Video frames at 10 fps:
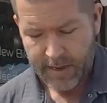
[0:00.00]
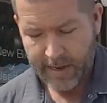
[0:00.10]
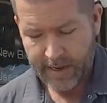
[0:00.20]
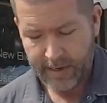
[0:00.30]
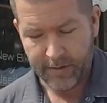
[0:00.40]

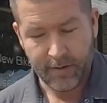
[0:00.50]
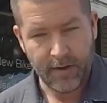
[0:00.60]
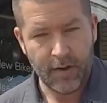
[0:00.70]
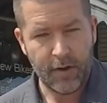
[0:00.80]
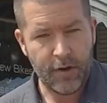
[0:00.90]
and
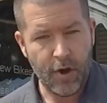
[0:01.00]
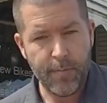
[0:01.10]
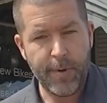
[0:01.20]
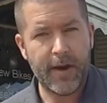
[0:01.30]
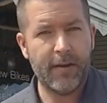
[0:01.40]

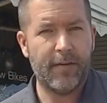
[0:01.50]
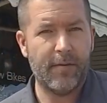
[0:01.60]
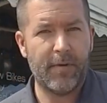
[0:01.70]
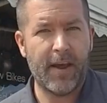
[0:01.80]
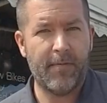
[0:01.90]
nobody
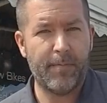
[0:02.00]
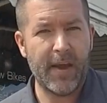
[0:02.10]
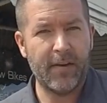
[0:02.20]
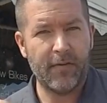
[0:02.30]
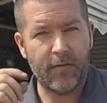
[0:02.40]
seems to have a
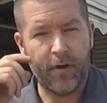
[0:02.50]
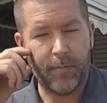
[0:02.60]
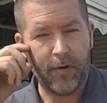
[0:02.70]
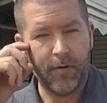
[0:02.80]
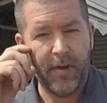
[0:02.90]
paint
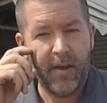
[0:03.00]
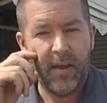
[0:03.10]
stripper.